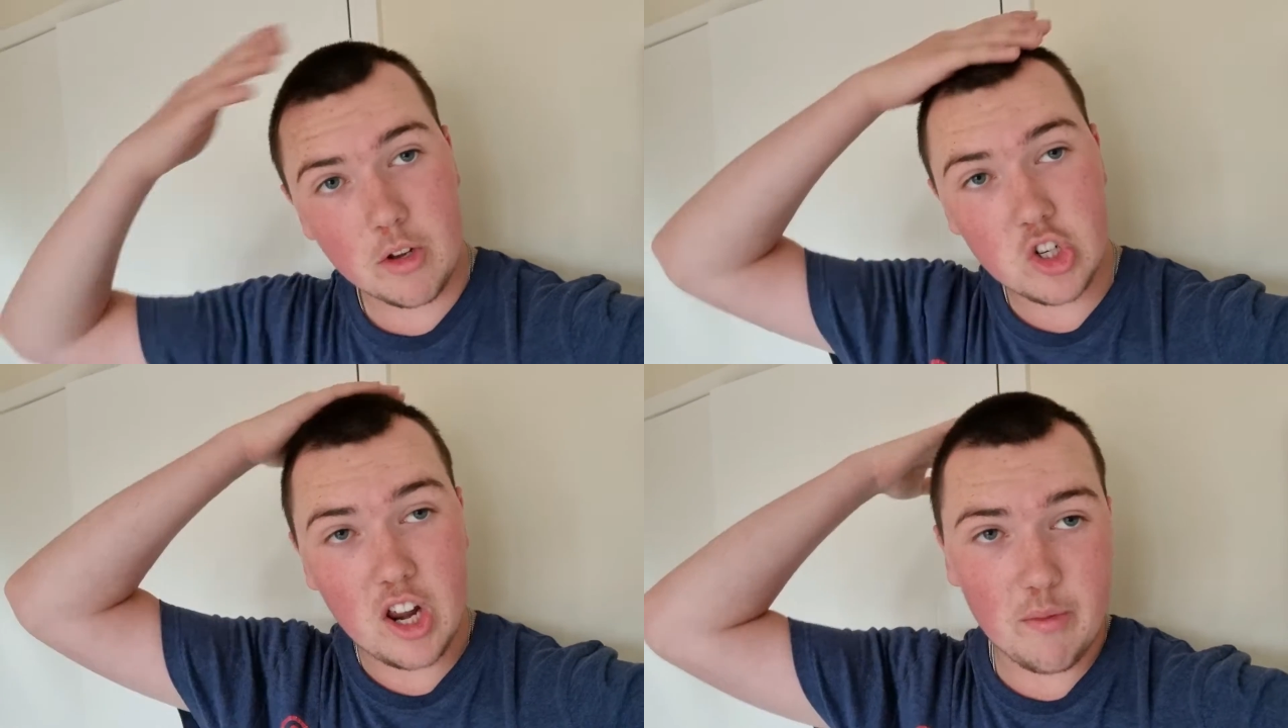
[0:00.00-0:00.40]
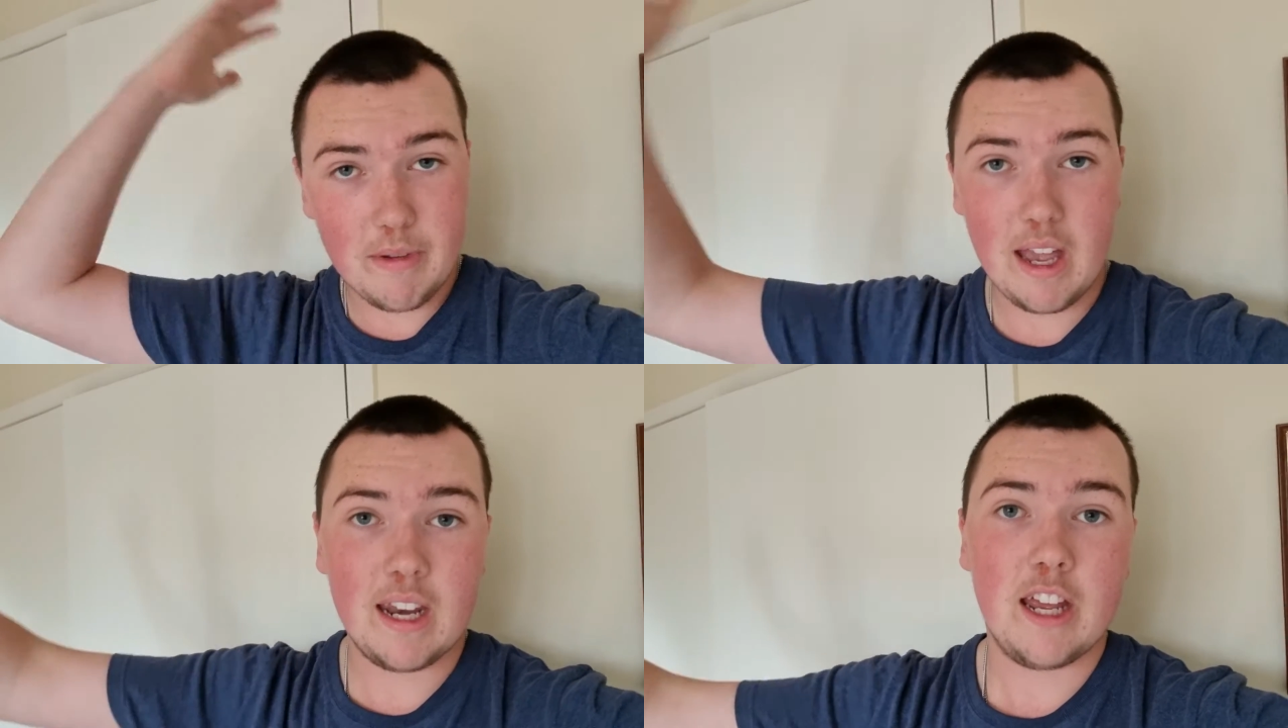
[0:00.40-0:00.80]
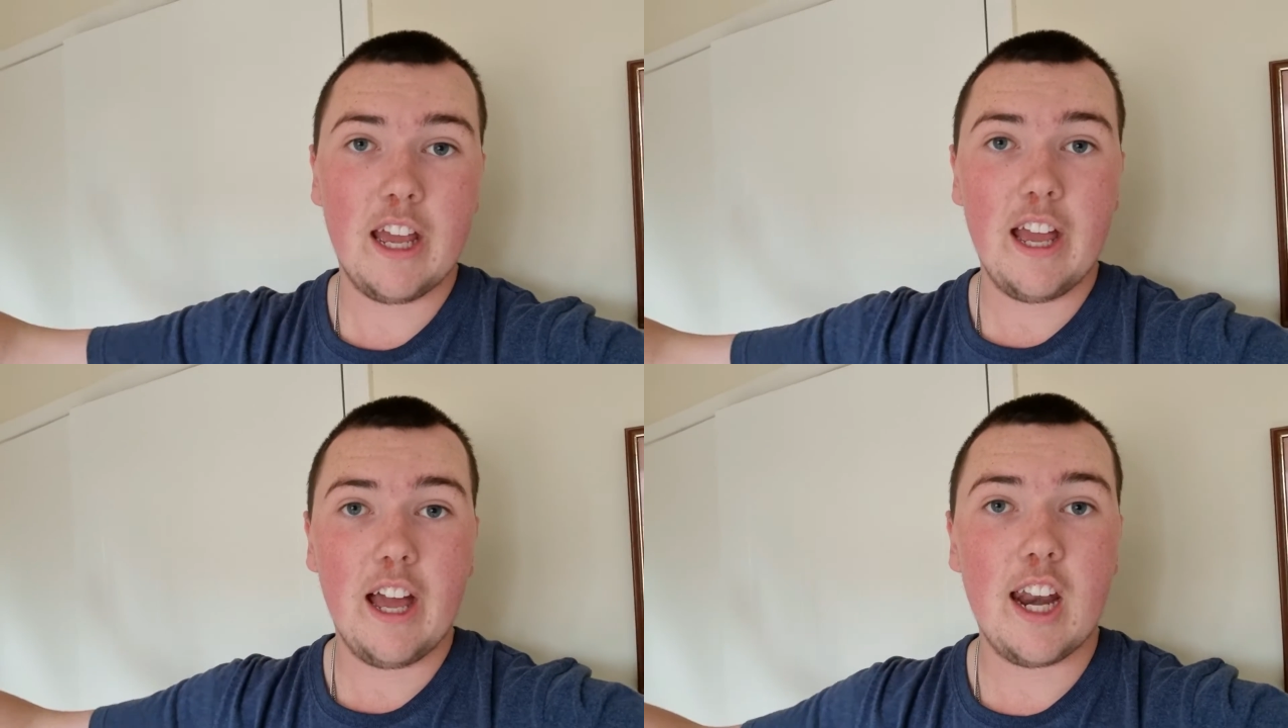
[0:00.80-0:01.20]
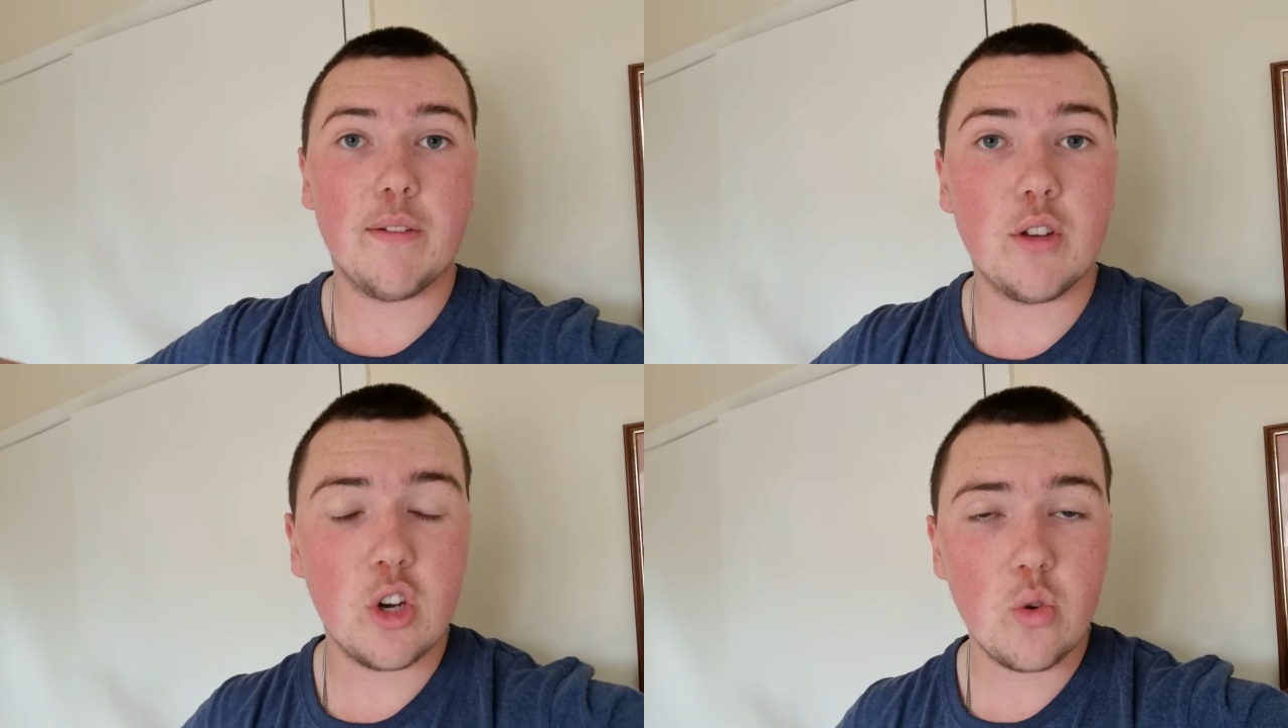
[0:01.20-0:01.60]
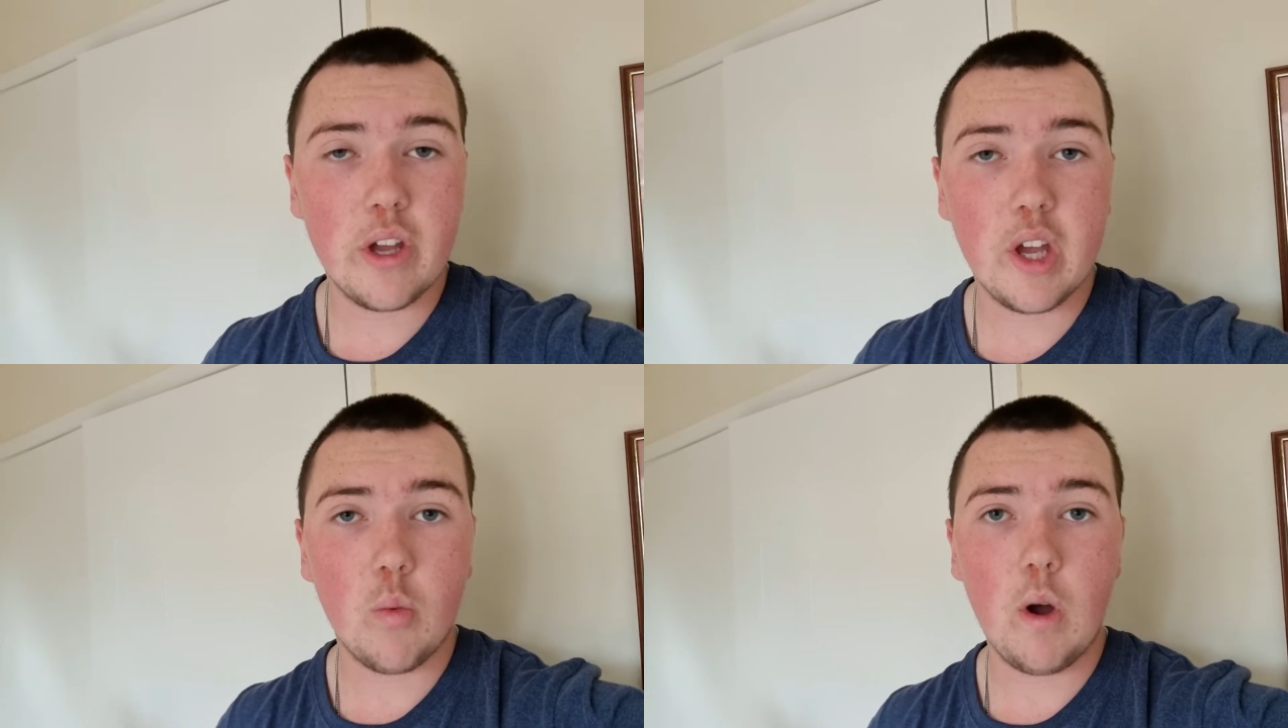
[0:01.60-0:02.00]
I shaved my head, and if you're new
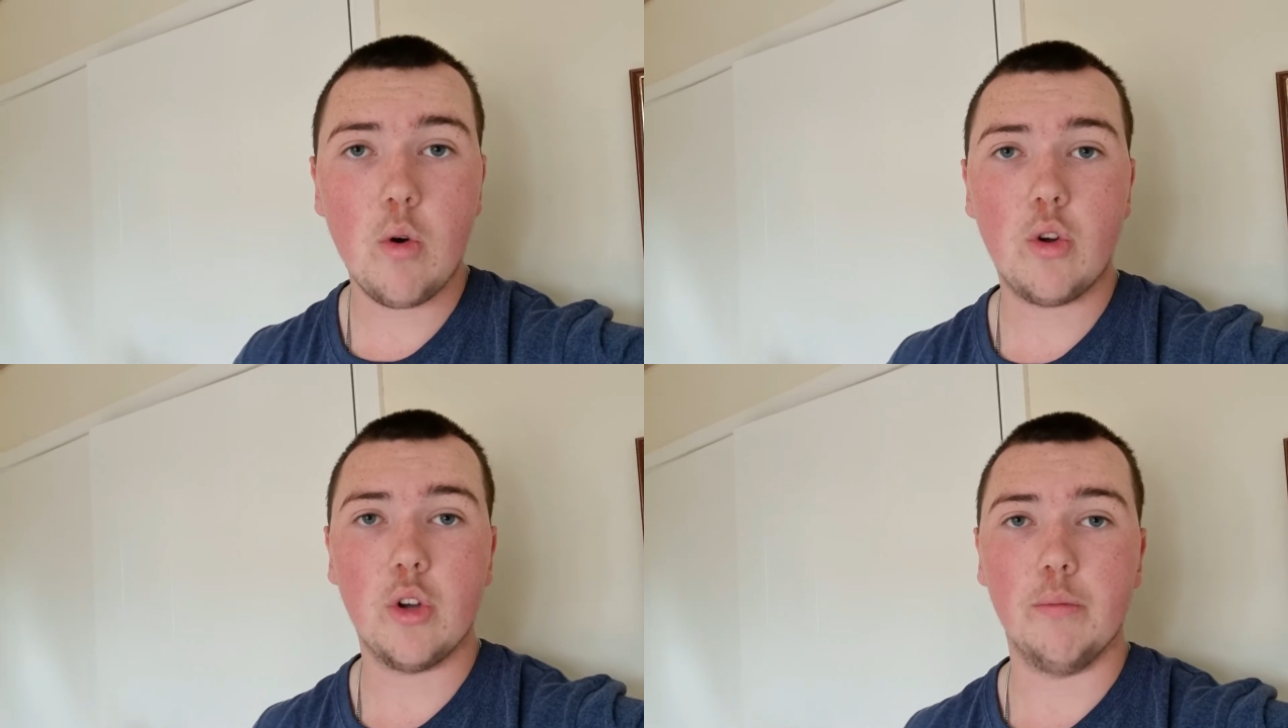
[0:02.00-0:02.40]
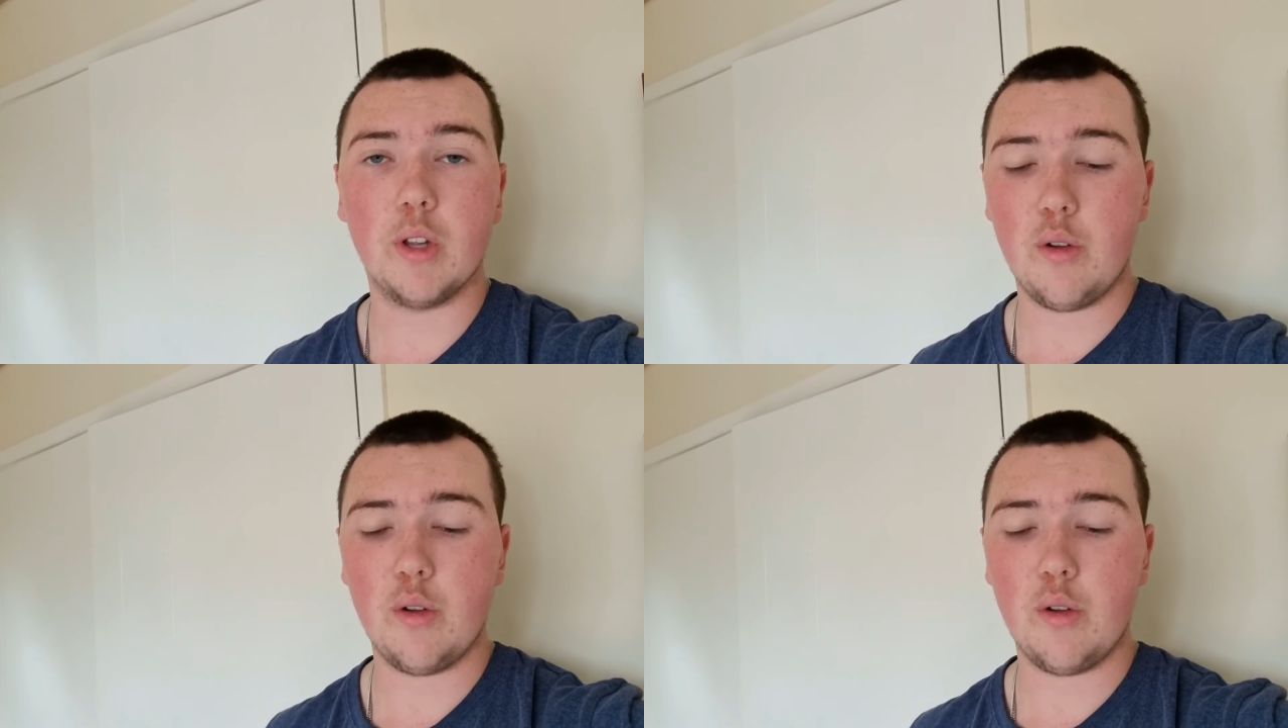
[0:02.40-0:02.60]
here, welcome.